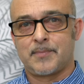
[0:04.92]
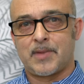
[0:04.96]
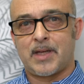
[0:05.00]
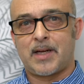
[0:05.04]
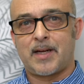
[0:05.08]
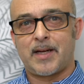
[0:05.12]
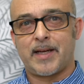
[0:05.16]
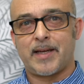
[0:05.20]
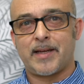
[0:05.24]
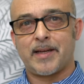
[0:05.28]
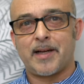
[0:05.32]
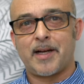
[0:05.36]

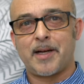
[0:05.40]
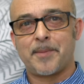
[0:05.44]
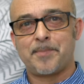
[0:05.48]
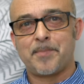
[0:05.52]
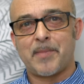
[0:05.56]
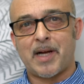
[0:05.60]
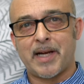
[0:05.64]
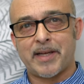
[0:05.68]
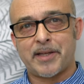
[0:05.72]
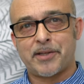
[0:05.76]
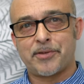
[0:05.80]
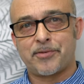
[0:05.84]
Hi, I'm
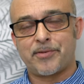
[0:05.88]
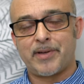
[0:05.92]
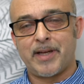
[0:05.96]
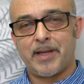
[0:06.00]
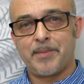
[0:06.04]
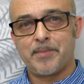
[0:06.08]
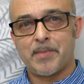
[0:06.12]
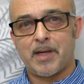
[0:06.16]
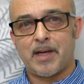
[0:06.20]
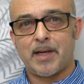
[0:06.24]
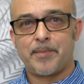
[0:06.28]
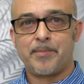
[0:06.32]
Mike
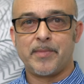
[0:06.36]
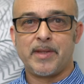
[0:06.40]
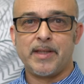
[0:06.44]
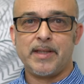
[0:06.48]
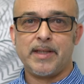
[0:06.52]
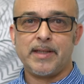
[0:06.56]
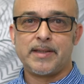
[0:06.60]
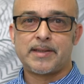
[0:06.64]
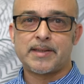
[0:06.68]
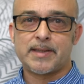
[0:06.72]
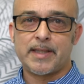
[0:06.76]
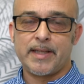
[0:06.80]
Karim. I'm
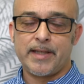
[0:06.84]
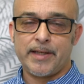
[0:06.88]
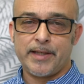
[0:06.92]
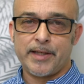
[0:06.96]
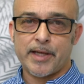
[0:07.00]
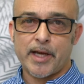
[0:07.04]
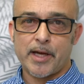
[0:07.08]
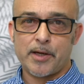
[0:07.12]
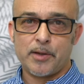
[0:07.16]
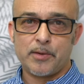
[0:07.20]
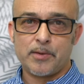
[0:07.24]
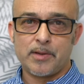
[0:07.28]
the
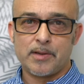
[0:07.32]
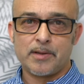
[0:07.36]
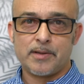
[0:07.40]
CEO